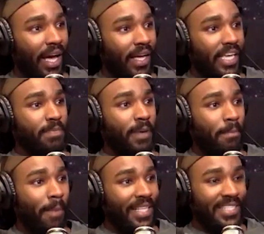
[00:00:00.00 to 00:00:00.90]
It's been
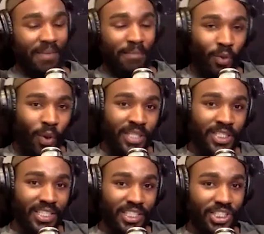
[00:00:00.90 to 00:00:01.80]
months I've been
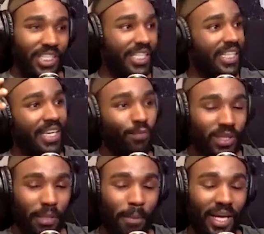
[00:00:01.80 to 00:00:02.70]
watching this shit. Leave
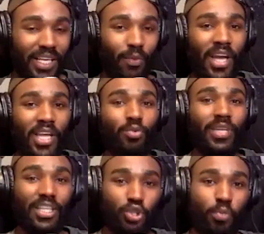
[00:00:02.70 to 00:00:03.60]
with the money. Why do you
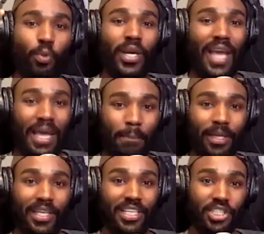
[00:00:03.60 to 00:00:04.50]
no, need 2.8
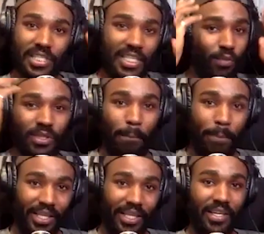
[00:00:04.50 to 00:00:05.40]
billion? so Just leave with the
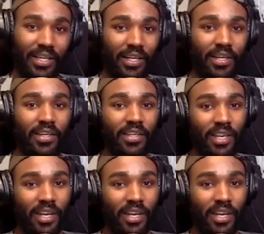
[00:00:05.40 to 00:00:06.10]
billion. You